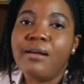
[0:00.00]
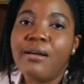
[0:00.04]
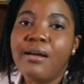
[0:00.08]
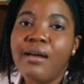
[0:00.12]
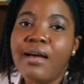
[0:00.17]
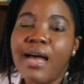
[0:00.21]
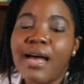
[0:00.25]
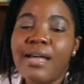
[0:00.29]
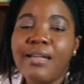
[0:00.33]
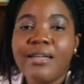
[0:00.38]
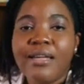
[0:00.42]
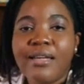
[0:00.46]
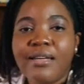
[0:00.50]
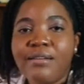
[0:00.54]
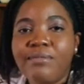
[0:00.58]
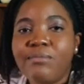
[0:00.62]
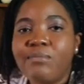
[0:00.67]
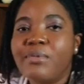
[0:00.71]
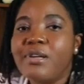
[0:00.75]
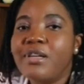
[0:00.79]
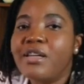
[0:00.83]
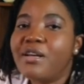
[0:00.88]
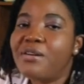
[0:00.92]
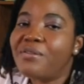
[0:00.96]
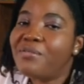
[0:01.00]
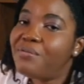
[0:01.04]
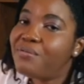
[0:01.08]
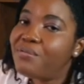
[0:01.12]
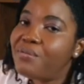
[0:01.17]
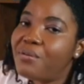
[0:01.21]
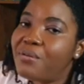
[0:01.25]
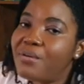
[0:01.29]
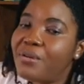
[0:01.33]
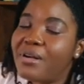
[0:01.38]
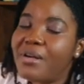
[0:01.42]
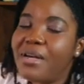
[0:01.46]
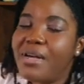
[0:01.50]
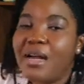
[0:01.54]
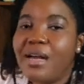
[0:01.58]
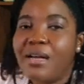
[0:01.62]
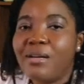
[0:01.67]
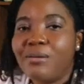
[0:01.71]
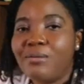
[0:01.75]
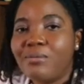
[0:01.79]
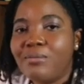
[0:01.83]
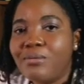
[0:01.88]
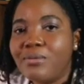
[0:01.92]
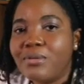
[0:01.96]
And then when they're 4 and
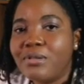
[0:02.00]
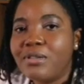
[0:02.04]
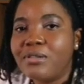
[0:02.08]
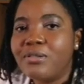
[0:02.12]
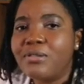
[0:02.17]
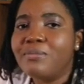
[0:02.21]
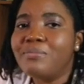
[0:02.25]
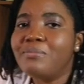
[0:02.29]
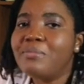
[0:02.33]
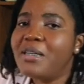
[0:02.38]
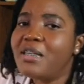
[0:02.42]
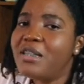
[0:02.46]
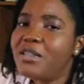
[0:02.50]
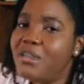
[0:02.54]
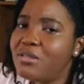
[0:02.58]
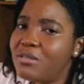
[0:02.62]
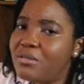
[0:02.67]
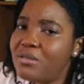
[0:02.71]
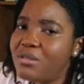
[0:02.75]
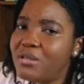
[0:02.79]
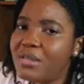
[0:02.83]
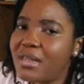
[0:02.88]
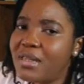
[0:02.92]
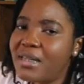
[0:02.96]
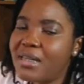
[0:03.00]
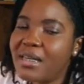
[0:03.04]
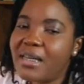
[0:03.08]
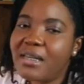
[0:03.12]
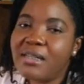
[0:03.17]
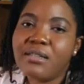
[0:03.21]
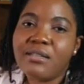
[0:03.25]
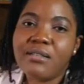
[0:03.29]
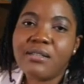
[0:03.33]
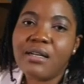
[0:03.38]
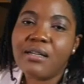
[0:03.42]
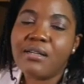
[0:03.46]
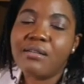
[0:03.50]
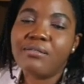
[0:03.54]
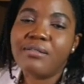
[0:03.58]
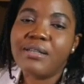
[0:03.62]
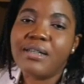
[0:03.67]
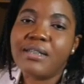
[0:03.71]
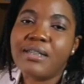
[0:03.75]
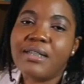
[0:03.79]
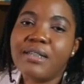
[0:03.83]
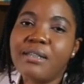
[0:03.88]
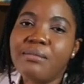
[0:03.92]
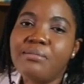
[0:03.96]
older, they usually can tolerate
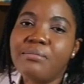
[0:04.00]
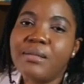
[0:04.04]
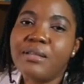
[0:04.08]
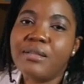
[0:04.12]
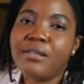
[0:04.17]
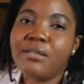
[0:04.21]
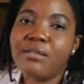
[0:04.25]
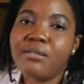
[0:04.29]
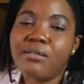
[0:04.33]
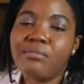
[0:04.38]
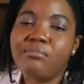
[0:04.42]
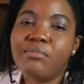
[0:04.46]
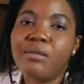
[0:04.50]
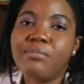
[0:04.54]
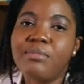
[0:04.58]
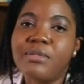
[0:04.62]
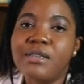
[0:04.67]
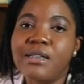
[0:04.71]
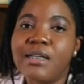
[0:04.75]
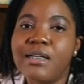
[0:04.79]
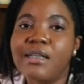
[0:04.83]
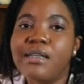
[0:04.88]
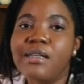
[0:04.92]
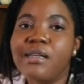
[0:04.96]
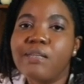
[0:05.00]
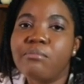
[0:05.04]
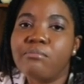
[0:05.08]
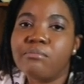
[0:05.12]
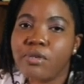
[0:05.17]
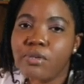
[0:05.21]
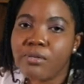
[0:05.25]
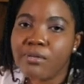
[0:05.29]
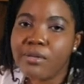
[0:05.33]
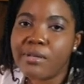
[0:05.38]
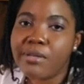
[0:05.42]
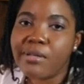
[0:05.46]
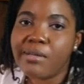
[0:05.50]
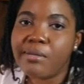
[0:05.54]
keeping a thermometer in their mouth.